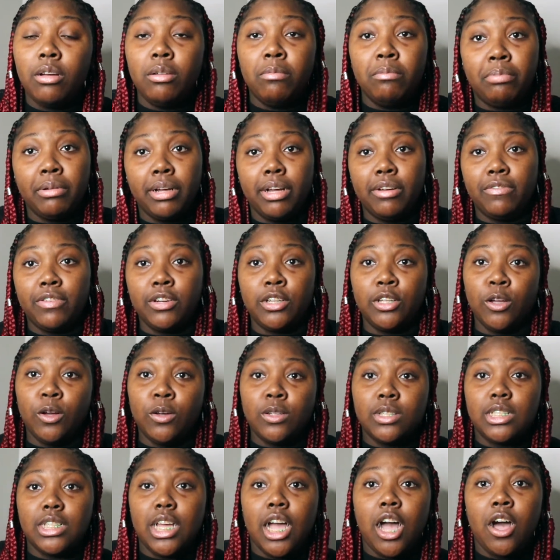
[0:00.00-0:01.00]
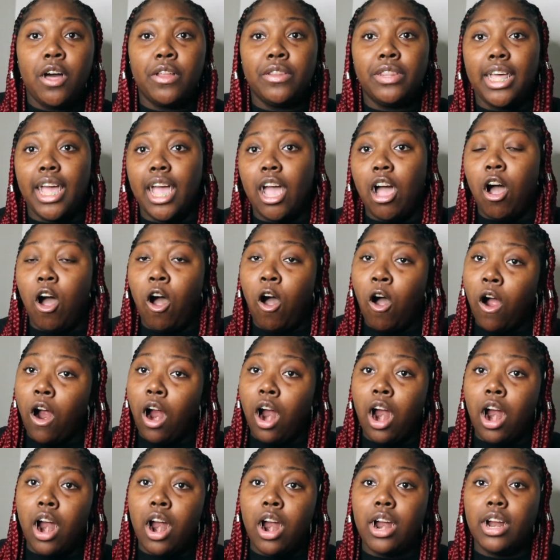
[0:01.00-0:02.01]
But for those of y'all that
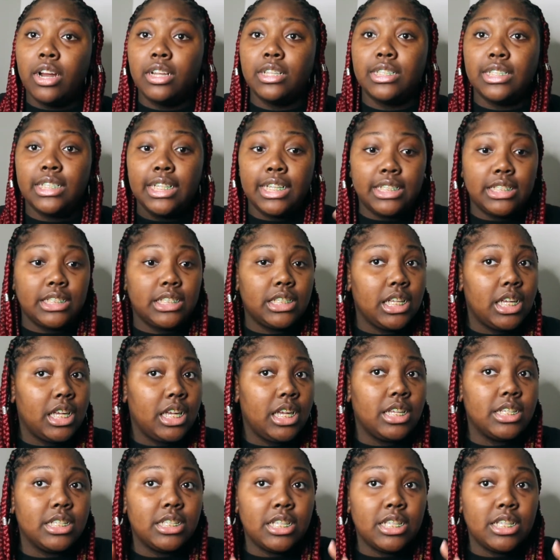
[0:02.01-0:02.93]
are 16,